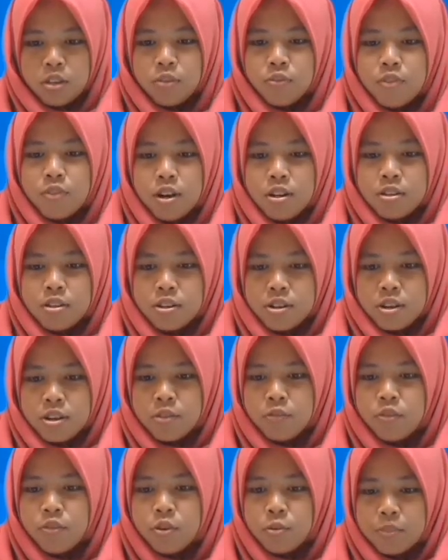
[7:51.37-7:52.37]
Without
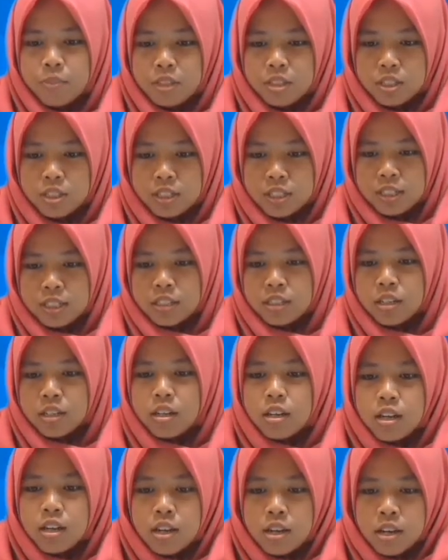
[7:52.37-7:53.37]
further
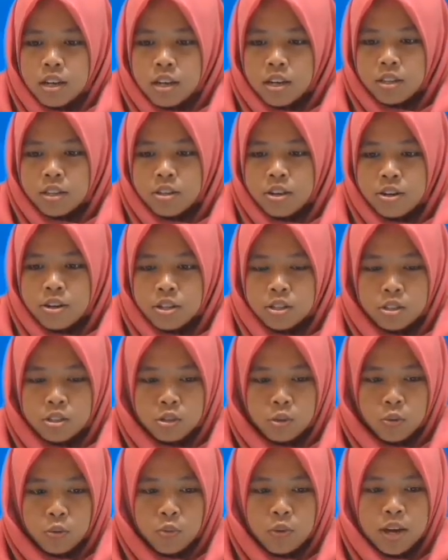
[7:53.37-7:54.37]
information,
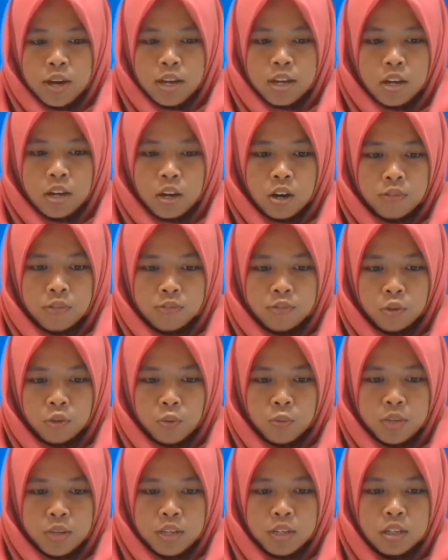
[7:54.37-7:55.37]
there is no way
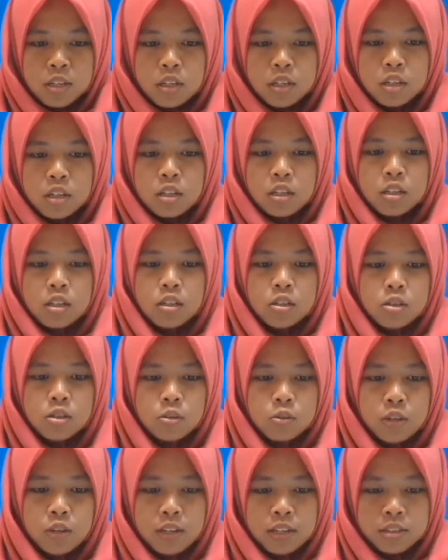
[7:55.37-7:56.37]
of knowing
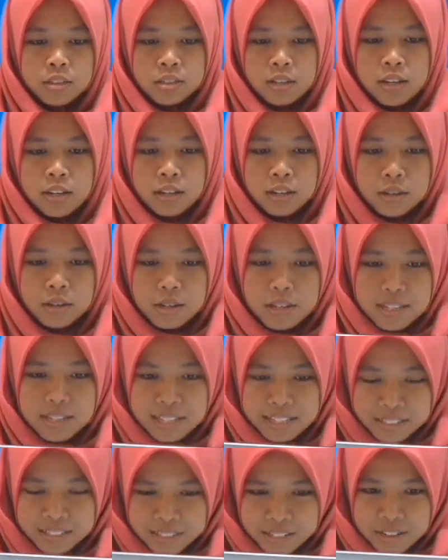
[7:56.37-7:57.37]
the
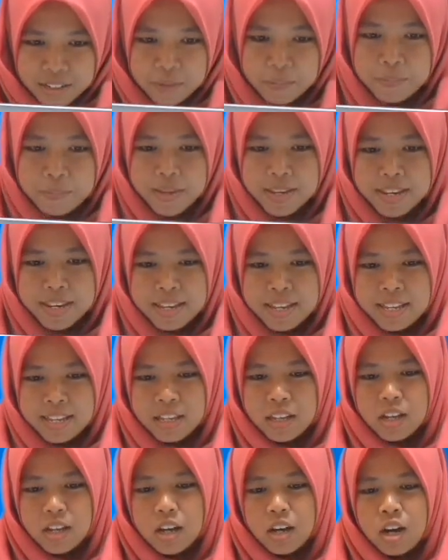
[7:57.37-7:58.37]
exact
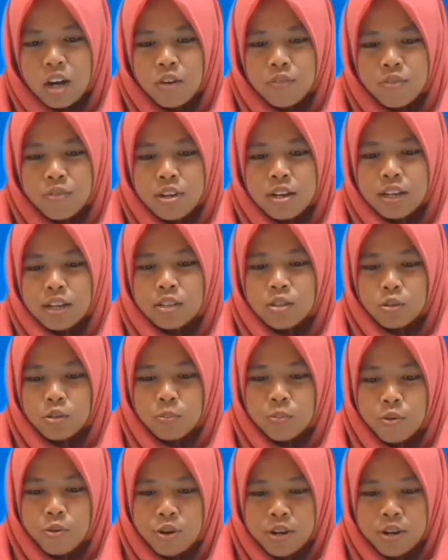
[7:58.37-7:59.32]
meaning of an